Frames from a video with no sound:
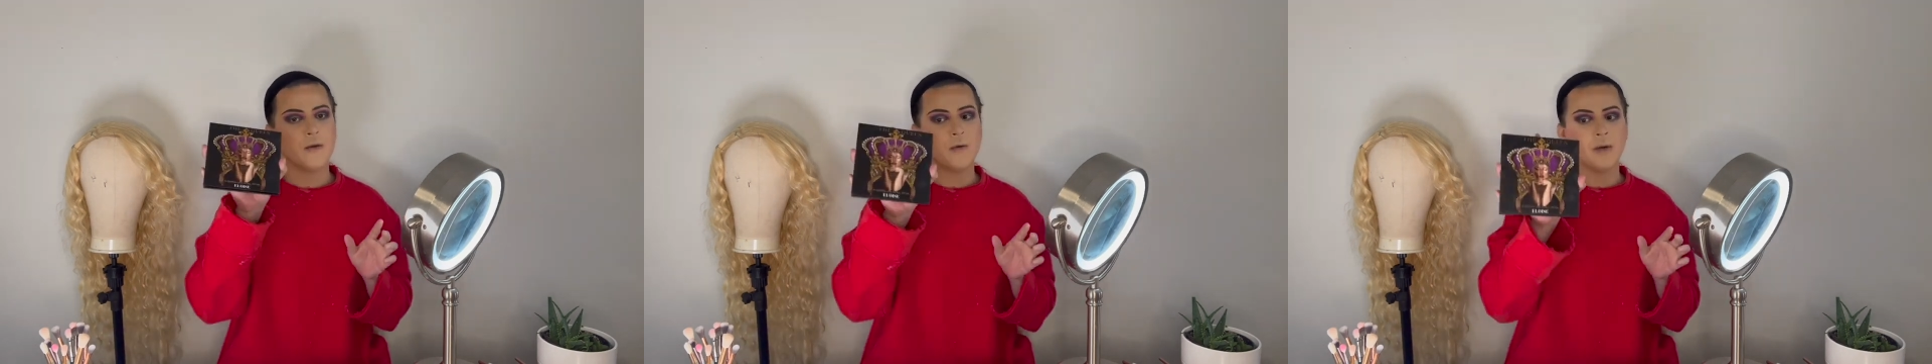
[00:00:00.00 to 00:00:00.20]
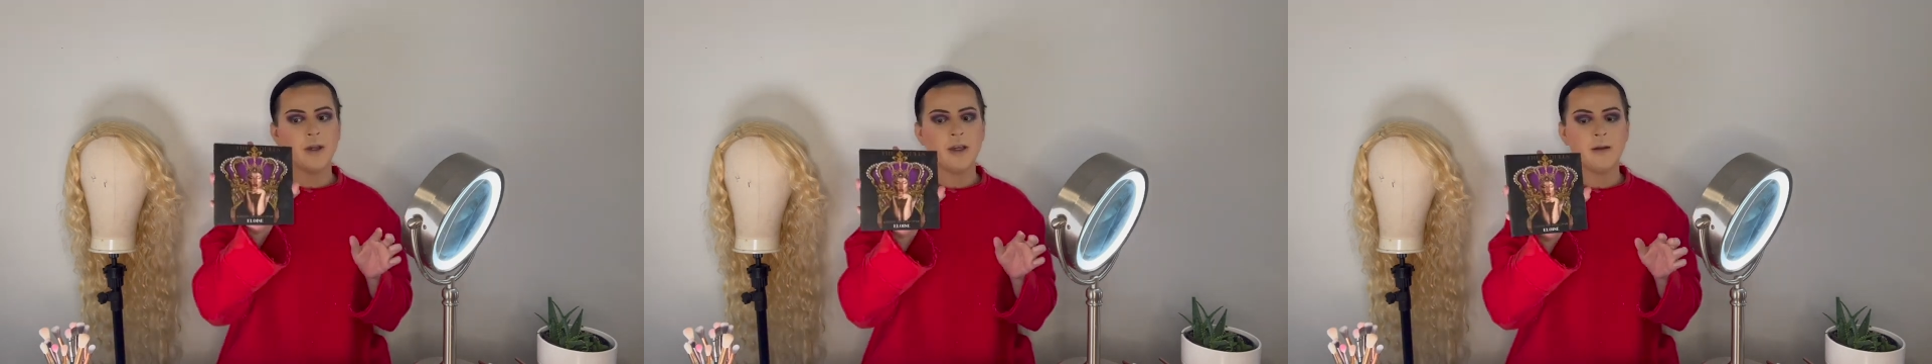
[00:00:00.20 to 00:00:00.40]

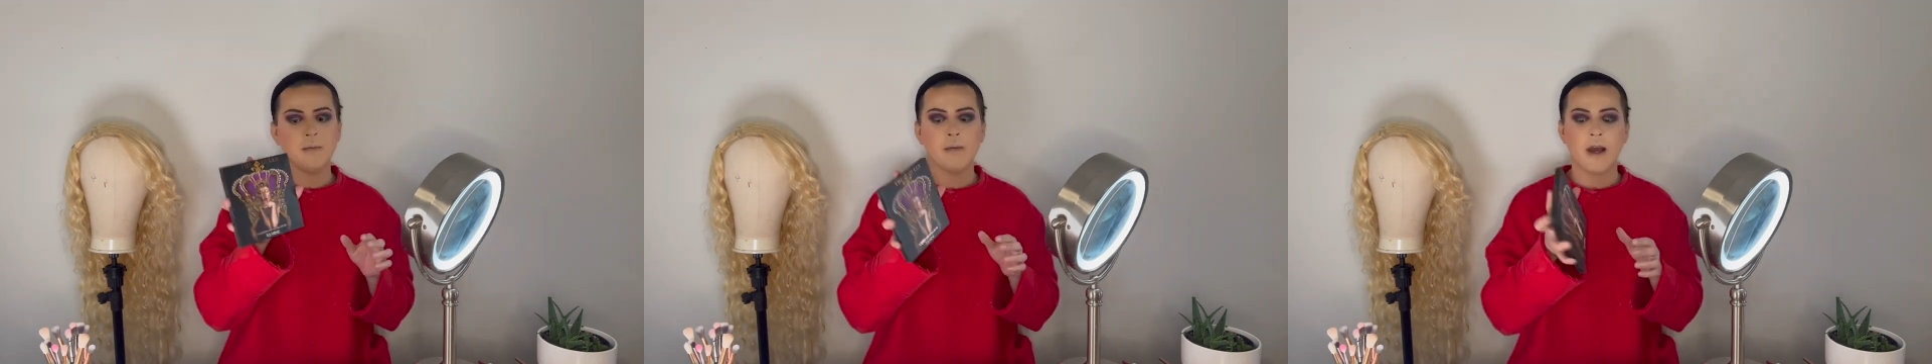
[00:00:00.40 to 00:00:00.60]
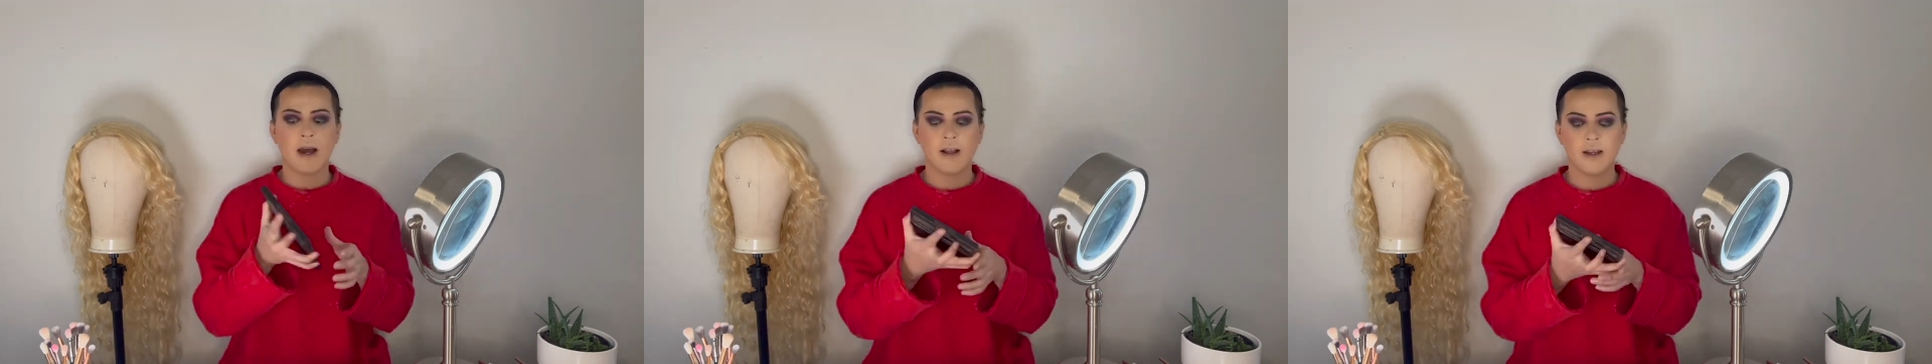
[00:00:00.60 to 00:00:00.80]
Queen
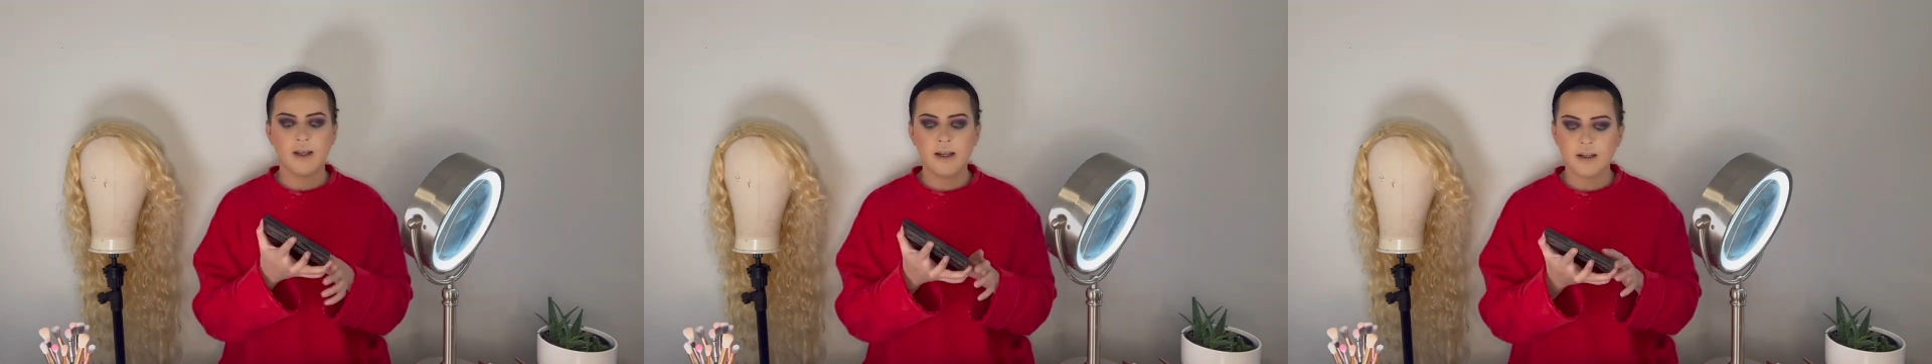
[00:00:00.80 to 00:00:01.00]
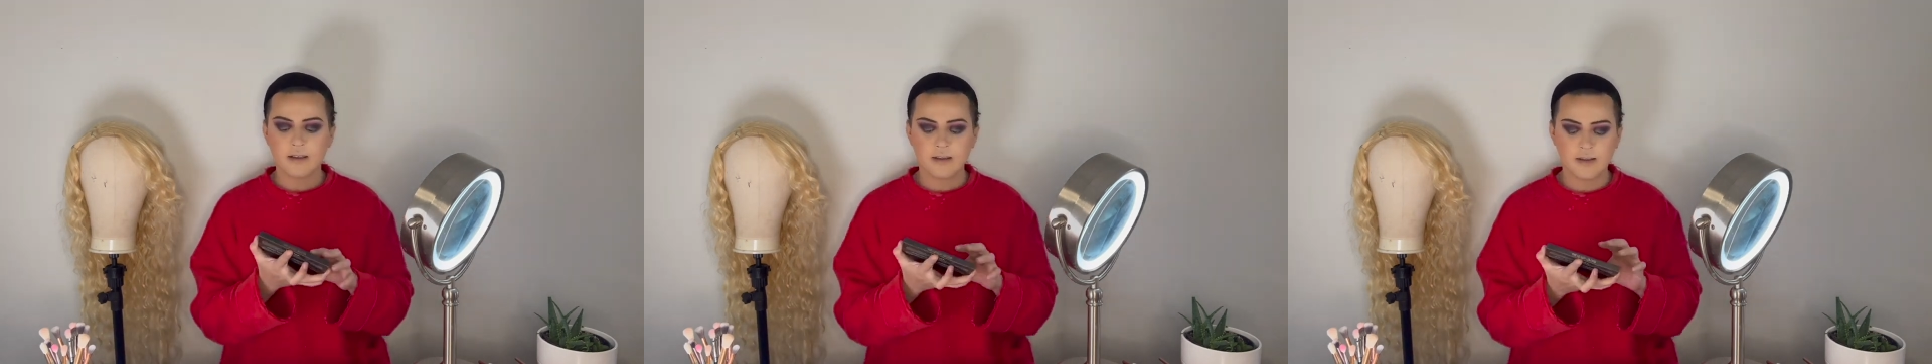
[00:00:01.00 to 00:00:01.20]

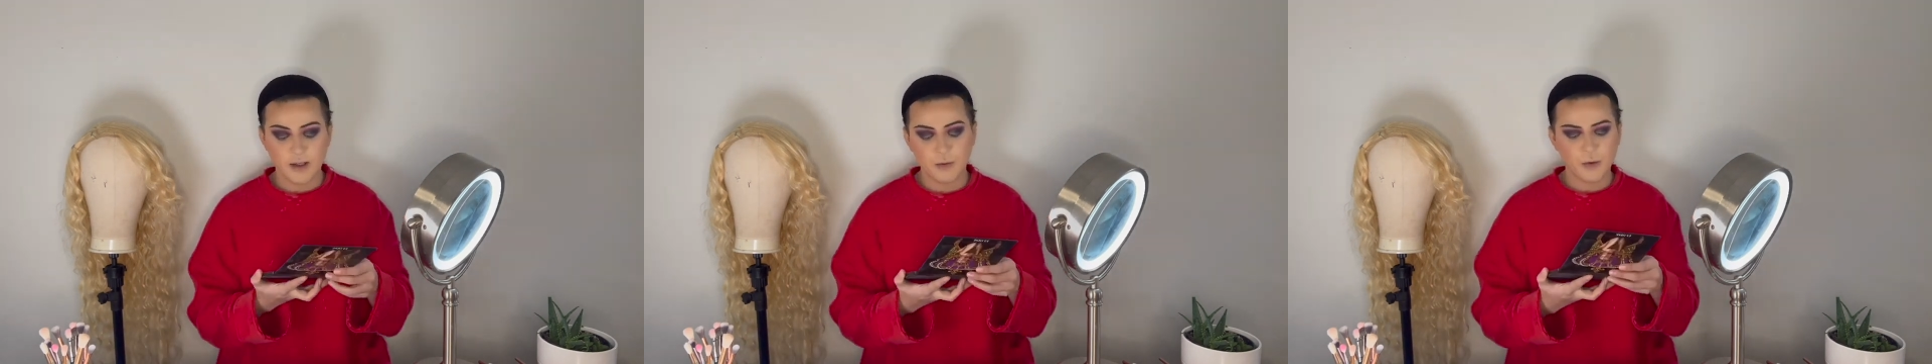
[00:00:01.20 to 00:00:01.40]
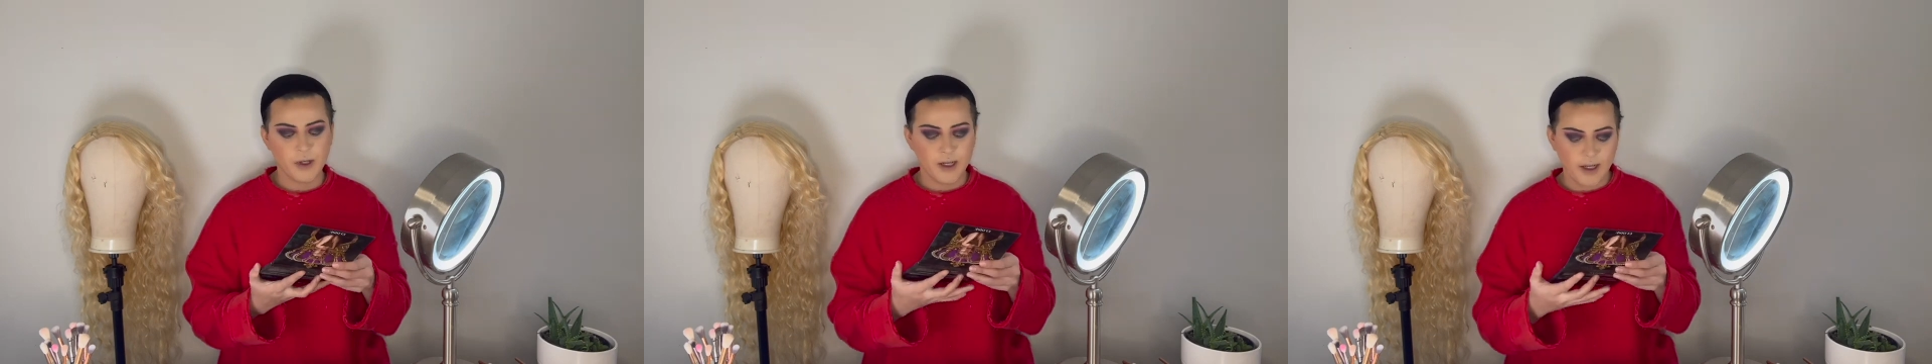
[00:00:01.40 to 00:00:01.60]
palette, the
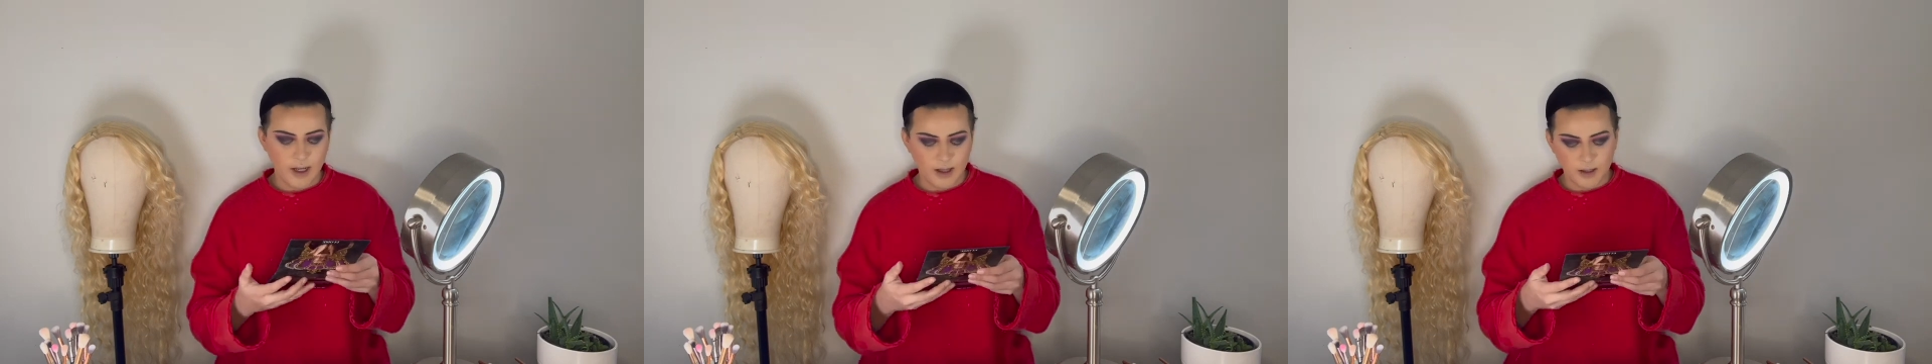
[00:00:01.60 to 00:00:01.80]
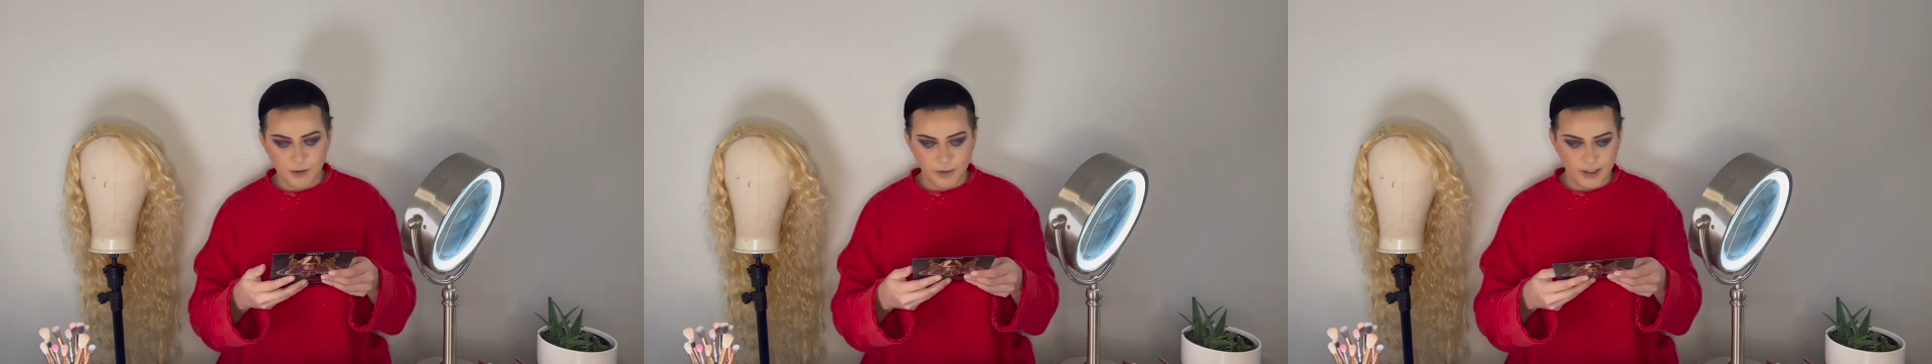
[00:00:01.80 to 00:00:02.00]
Queen
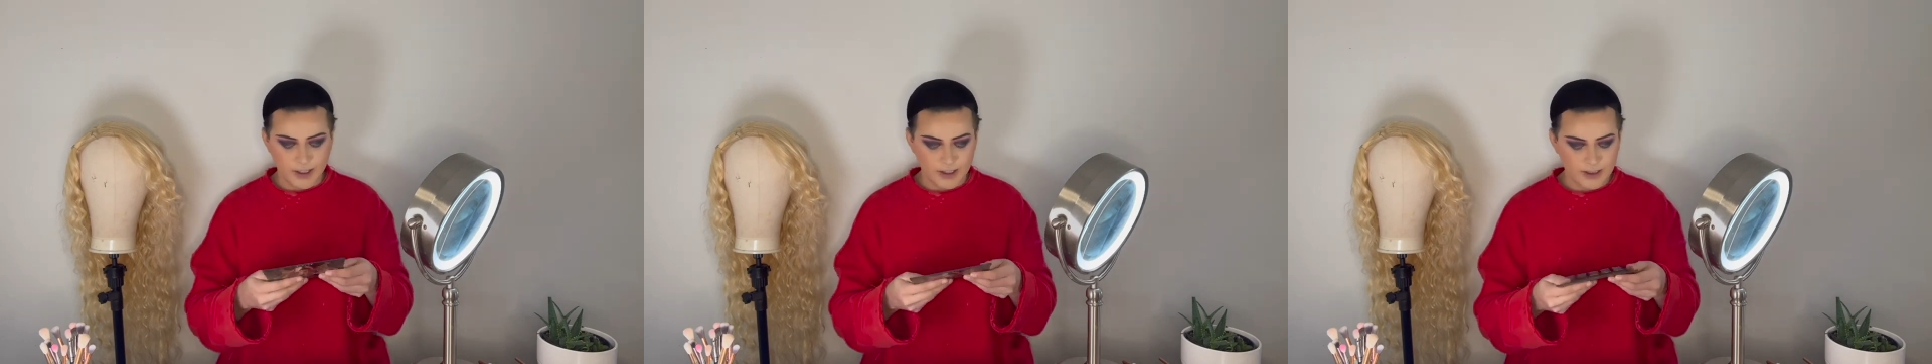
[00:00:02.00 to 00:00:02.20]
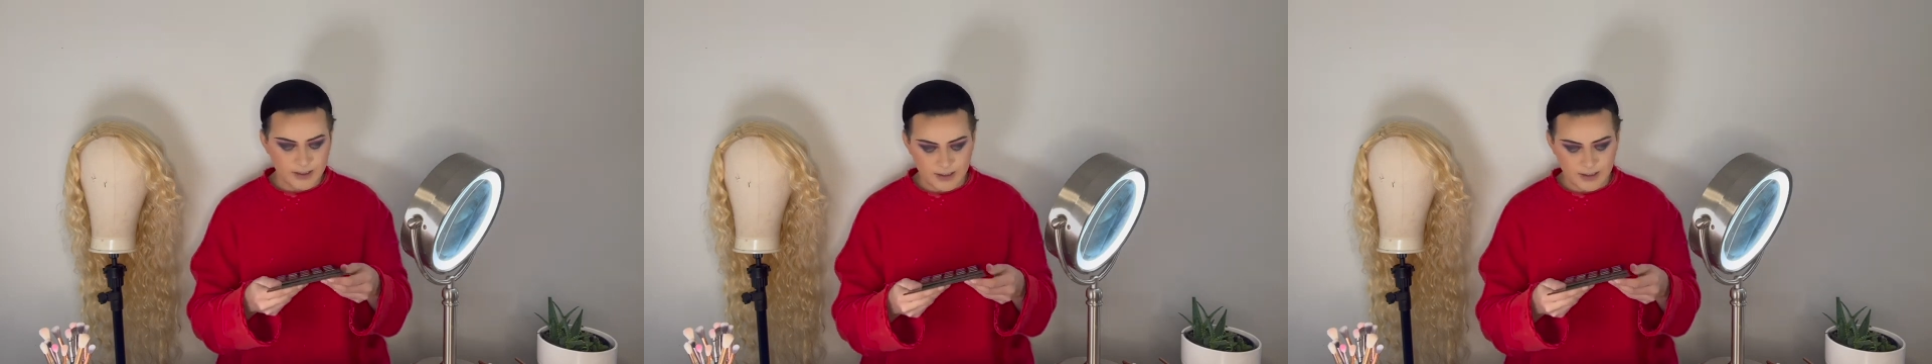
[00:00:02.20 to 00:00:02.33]
Eloise.